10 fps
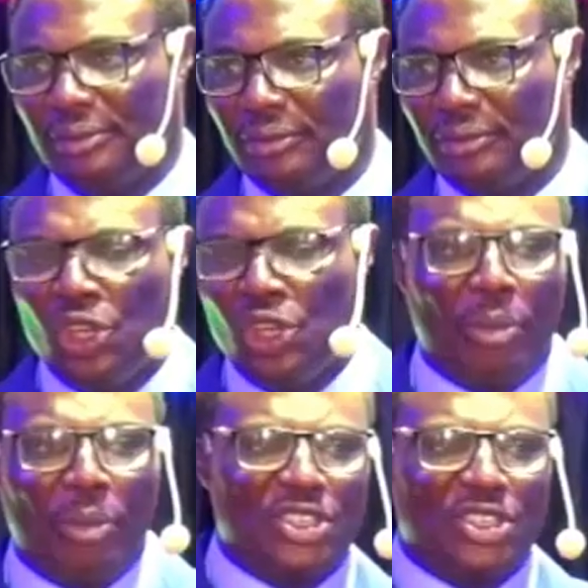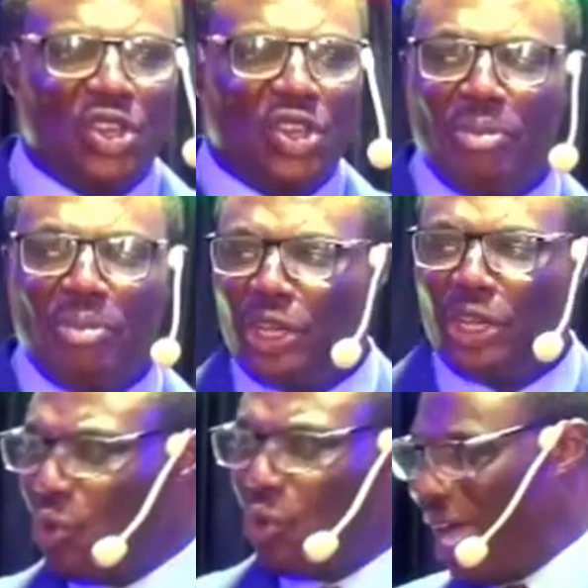But somebody who
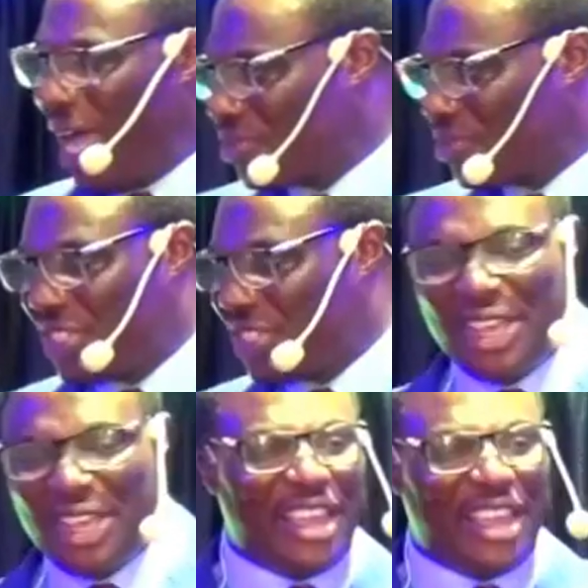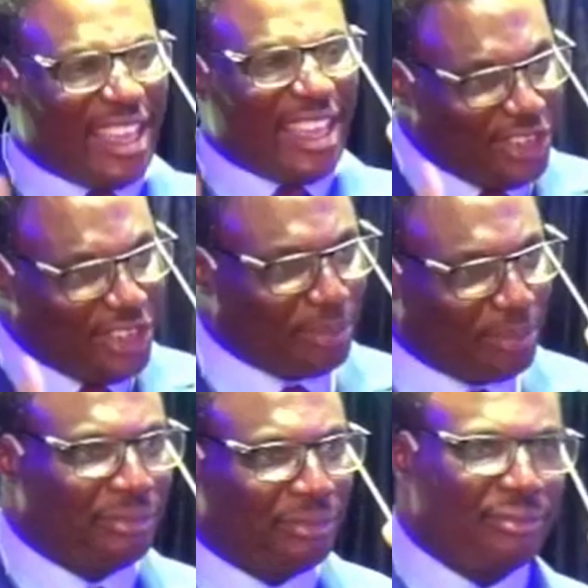has received the kingdom,
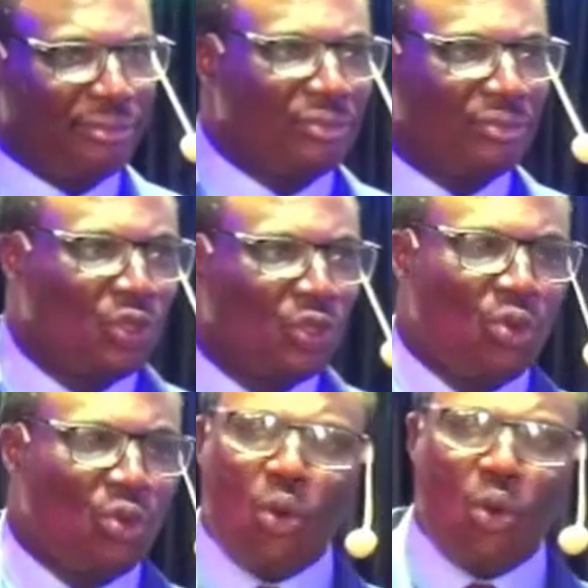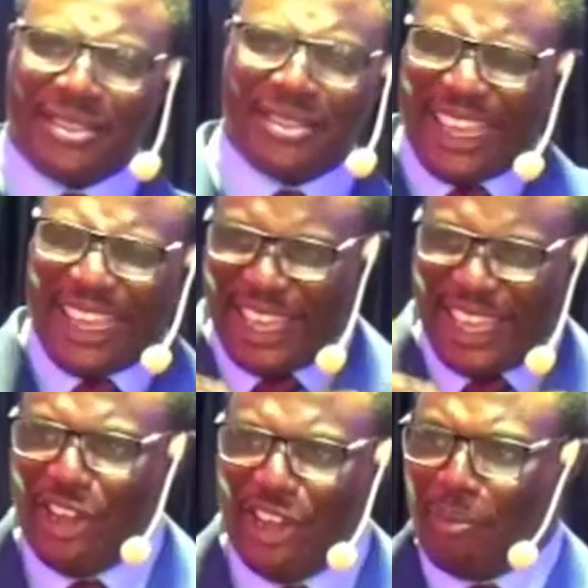who has the kingdom
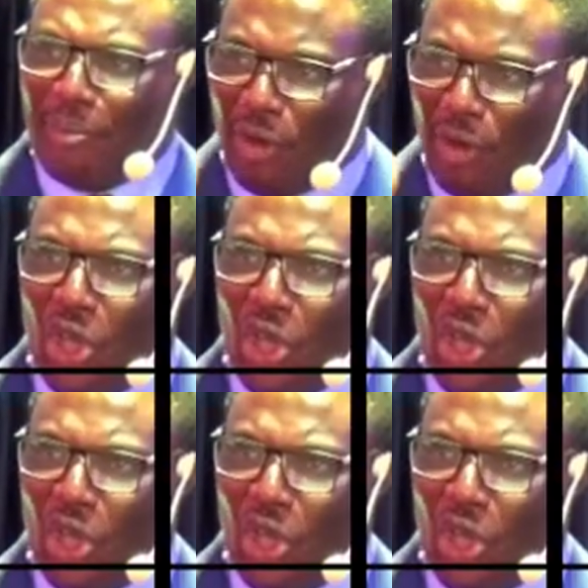of God